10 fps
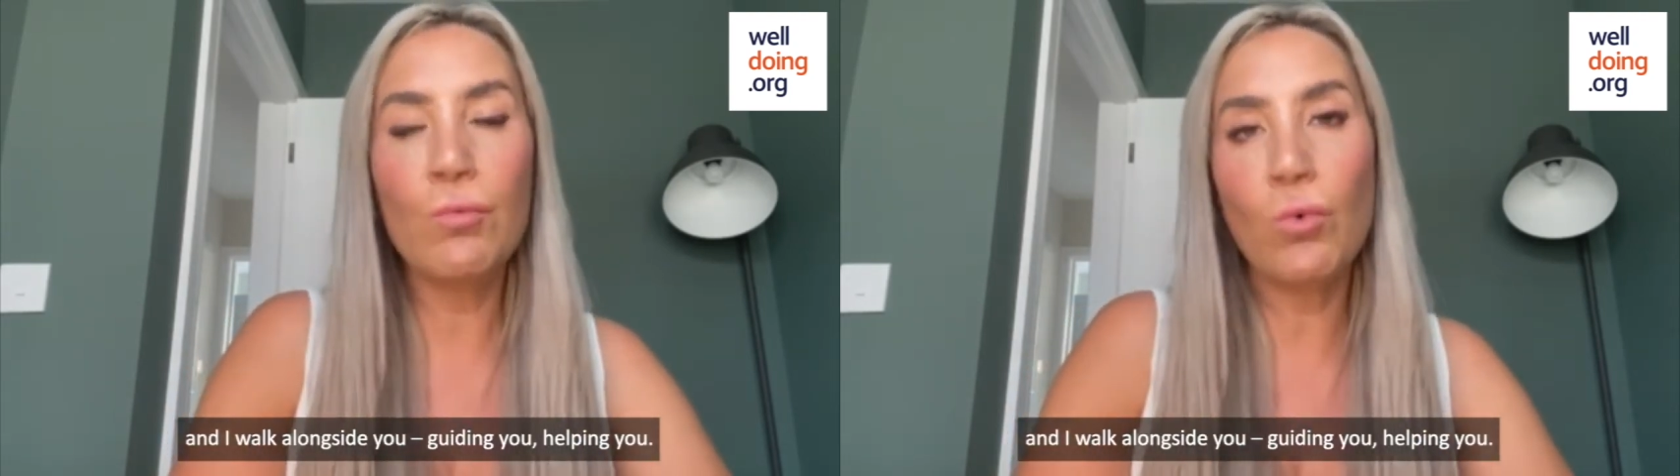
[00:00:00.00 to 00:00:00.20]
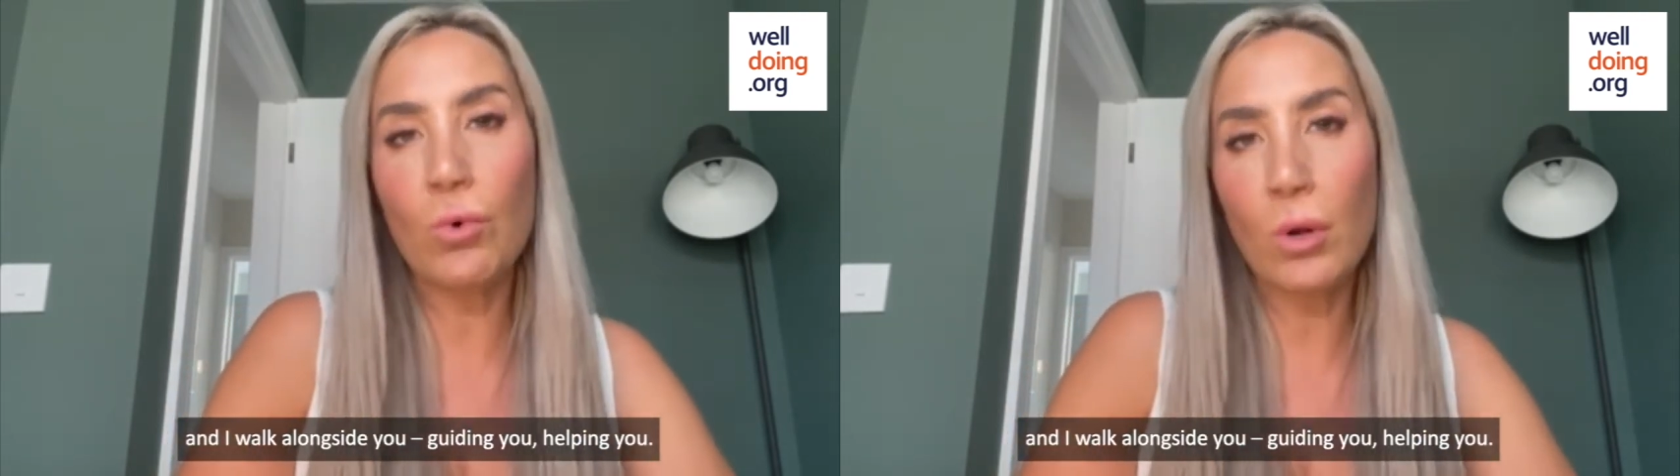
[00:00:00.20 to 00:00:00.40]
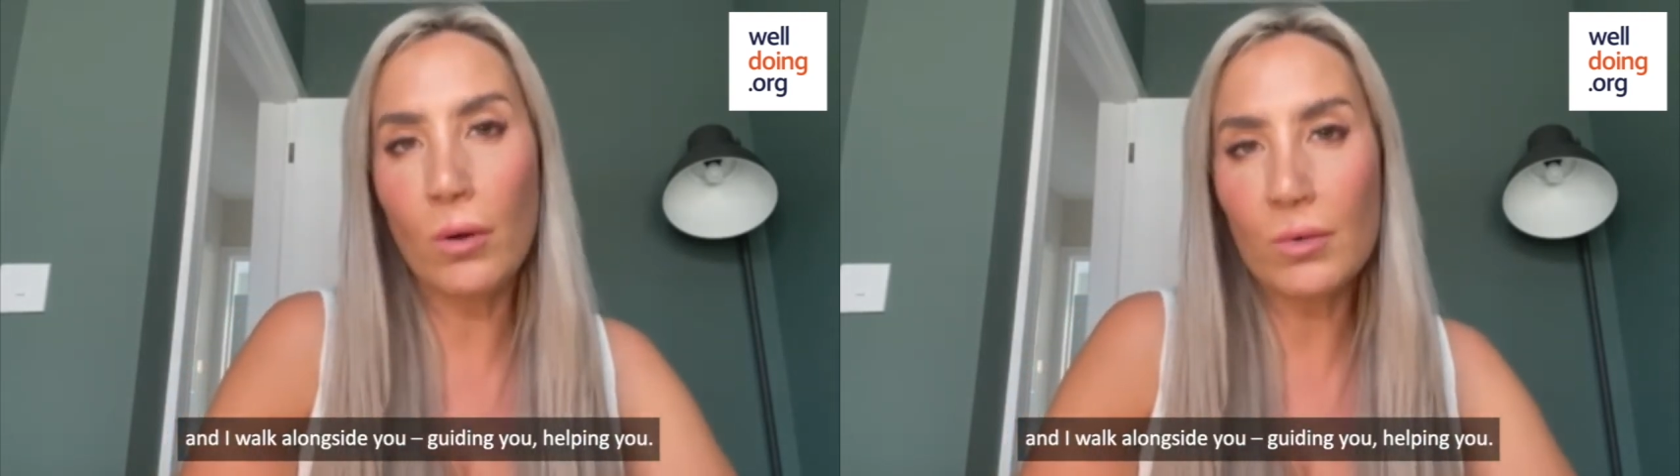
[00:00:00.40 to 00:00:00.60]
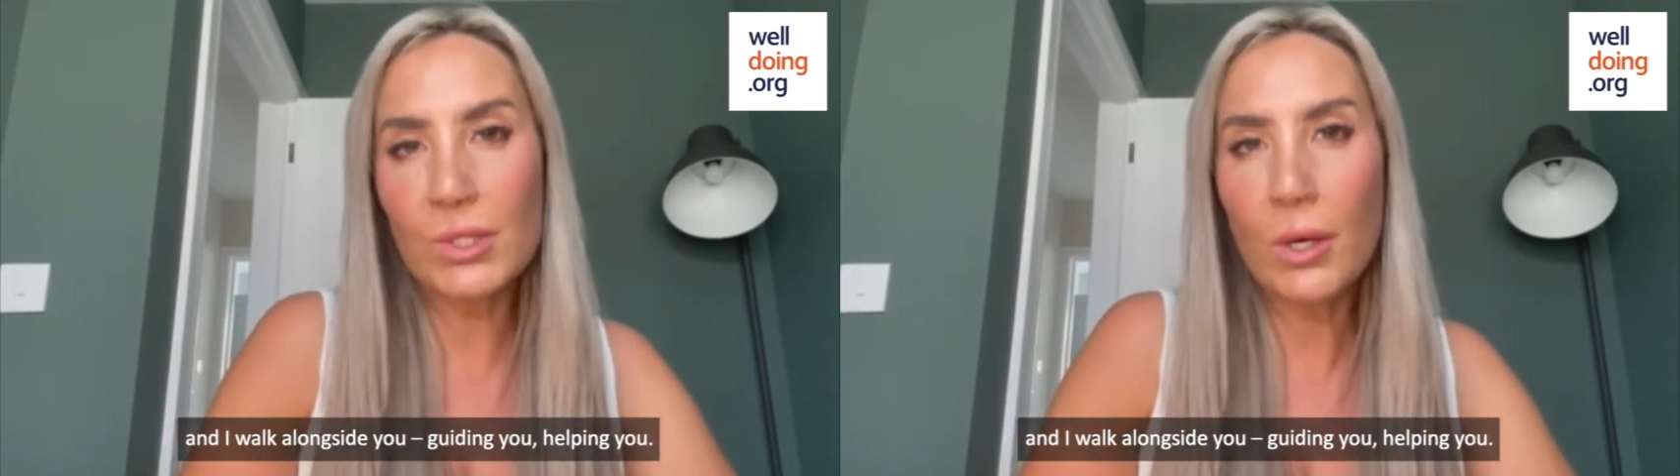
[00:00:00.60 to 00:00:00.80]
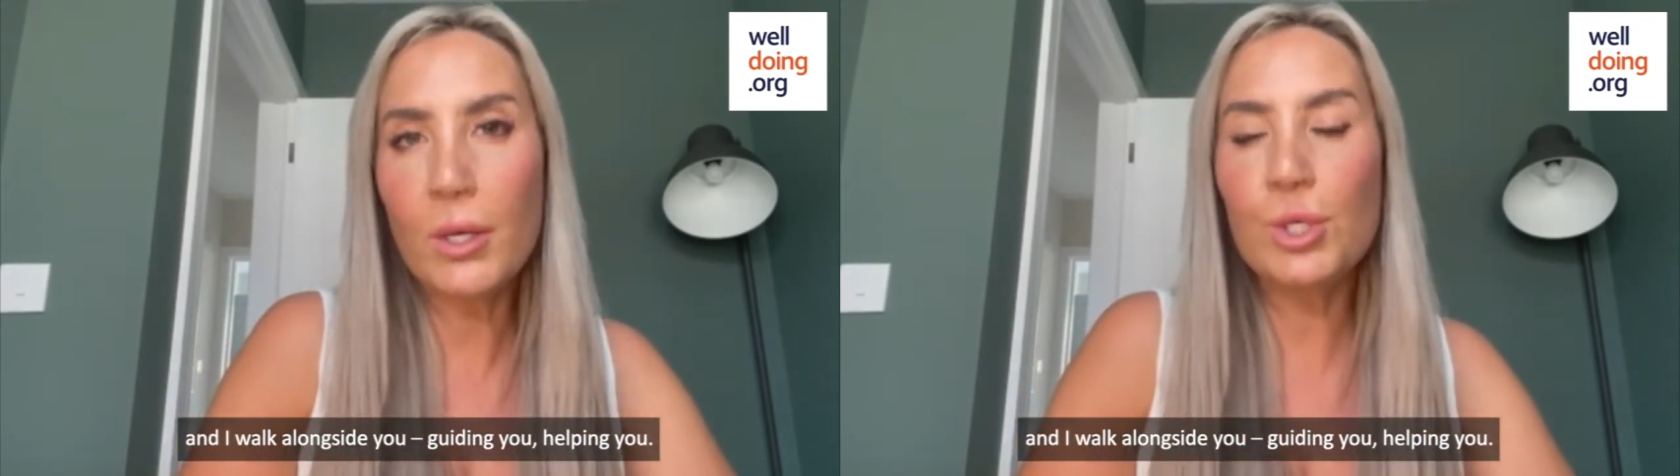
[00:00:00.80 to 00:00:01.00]
walk
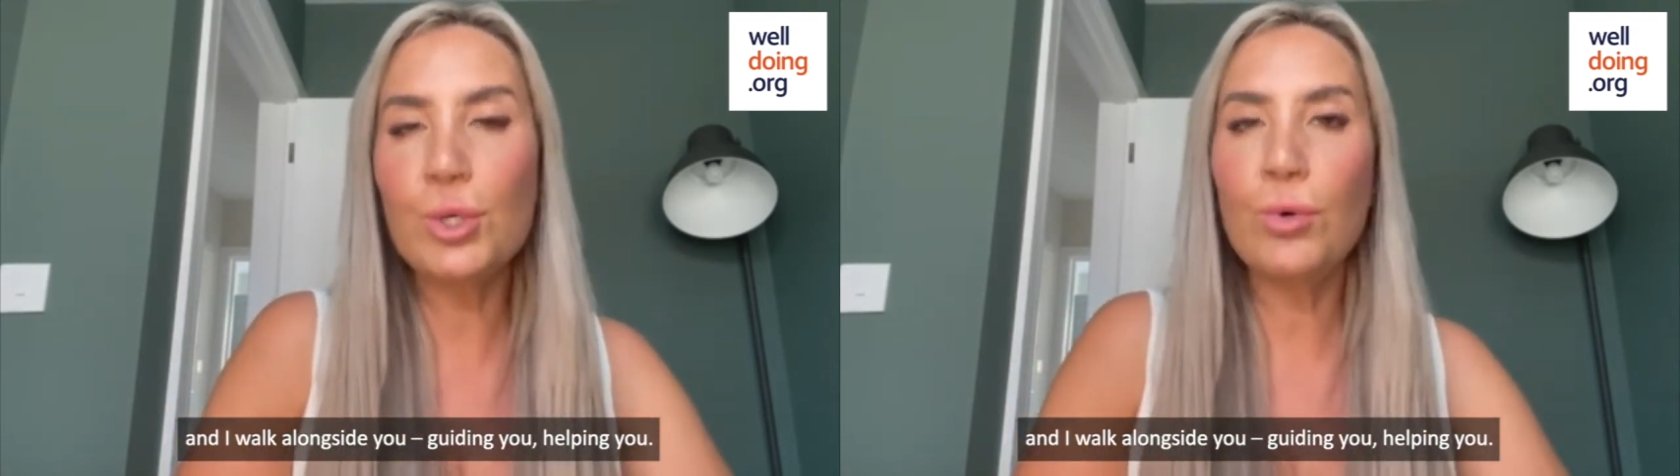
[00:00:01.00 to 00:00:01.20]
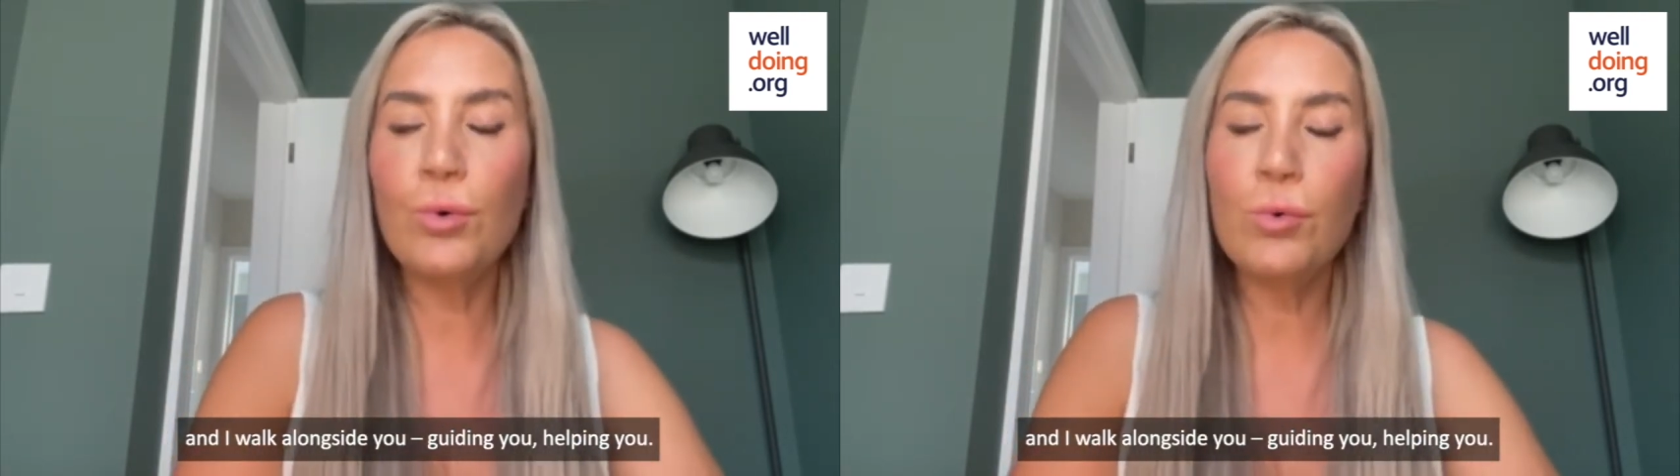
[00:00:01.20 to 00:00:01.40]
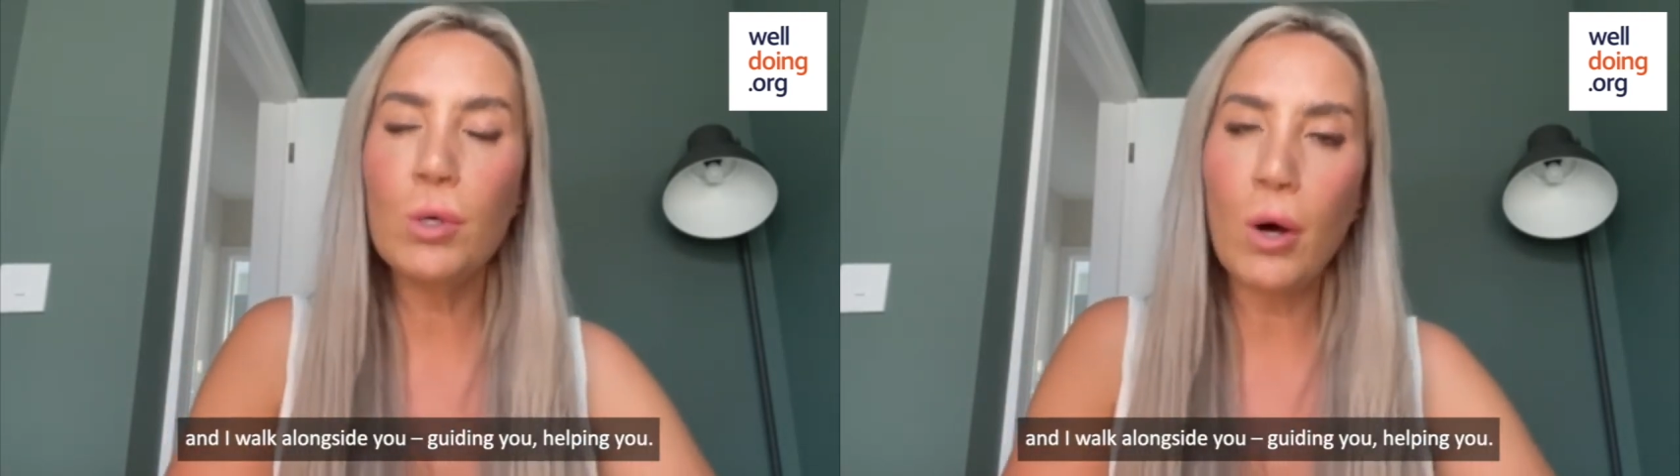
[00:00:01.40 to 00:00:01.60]
alongside you,